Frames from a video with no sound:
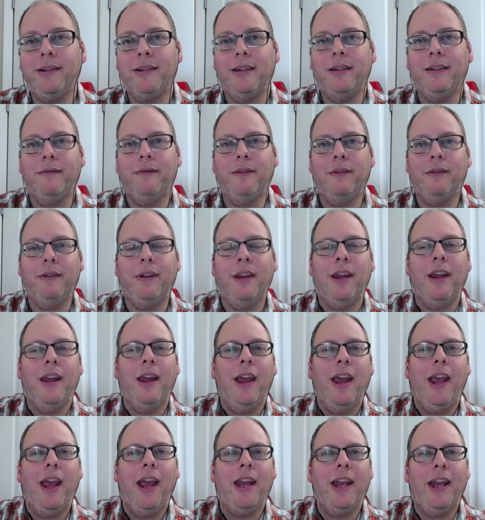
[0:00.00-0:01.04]
And, and,
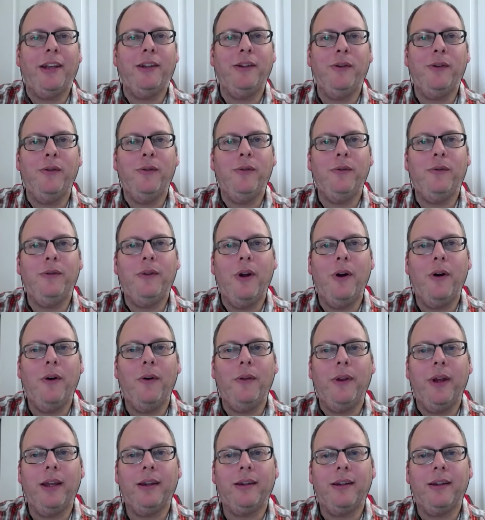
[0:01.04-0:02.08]
and I do know
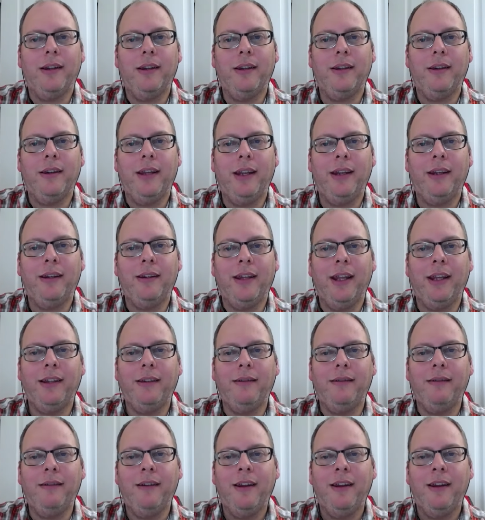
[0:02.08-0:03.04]
that, uh, they, they,